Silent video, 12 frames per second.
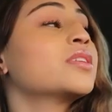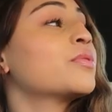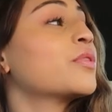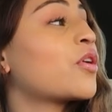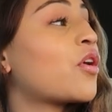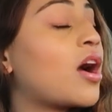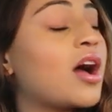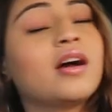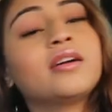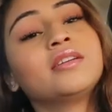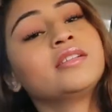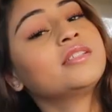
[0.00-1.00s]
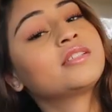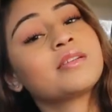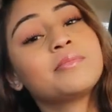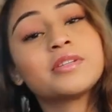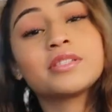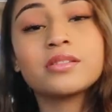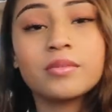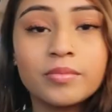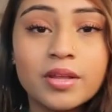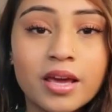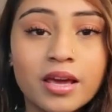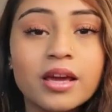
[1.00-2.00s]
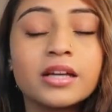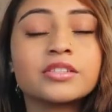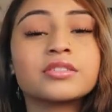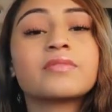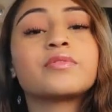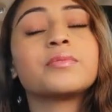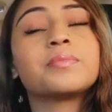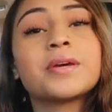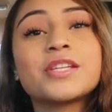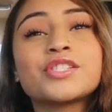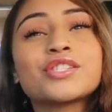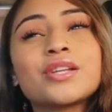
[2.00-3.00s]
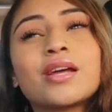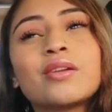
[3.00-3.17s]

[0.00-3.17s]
It's gonna be someday. I just have to be patient.